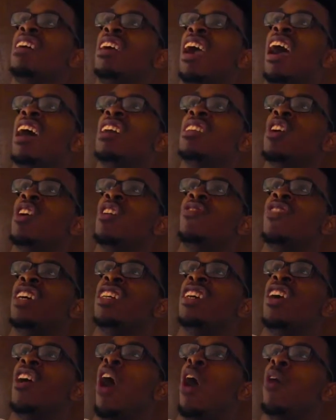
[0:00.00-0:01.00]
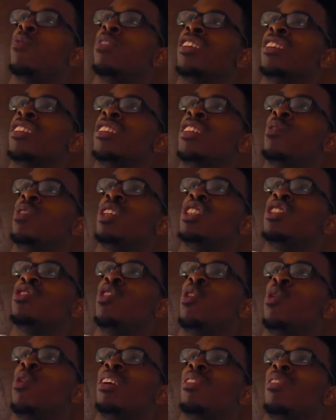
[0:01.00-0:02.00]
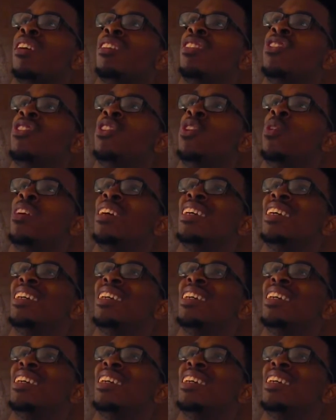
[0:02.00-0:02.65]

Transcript: yeah, I do a video. I want to see what you're doing while you're doing